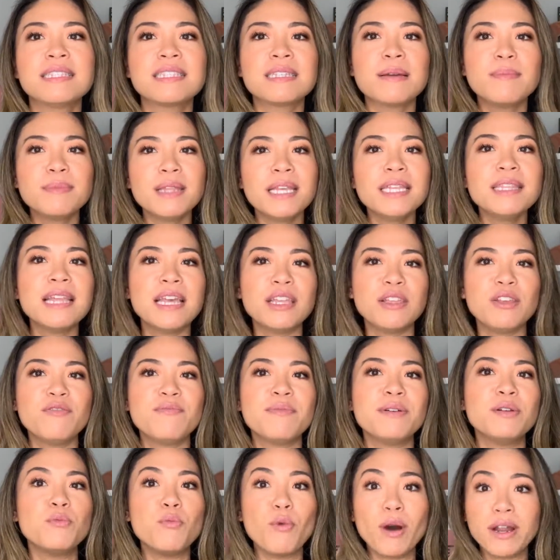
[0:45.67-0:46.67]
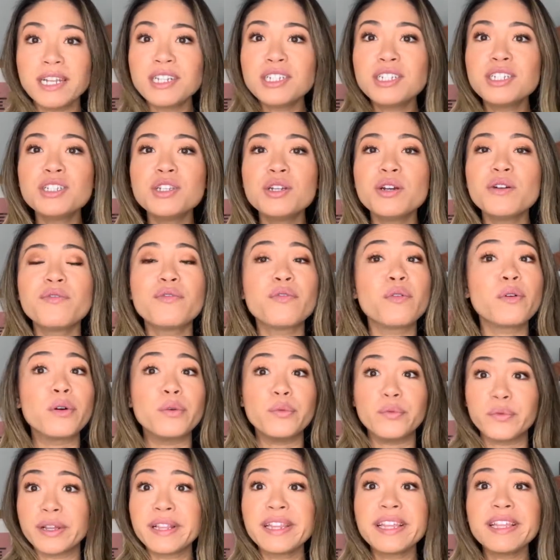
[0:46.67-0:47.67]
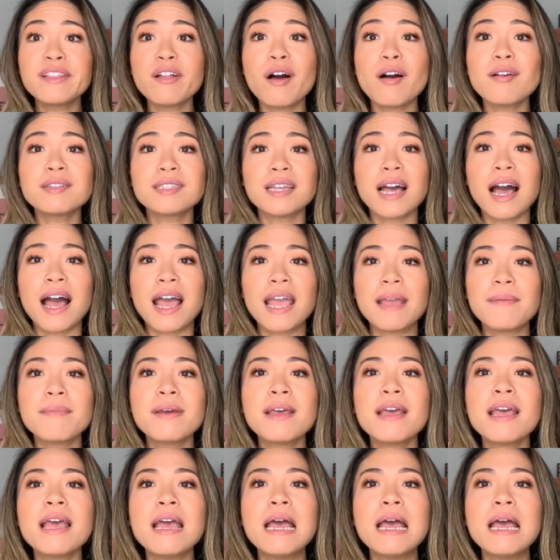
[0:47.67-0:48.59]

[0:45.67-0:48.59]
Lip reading: something that you've been wanting to do for a really long time,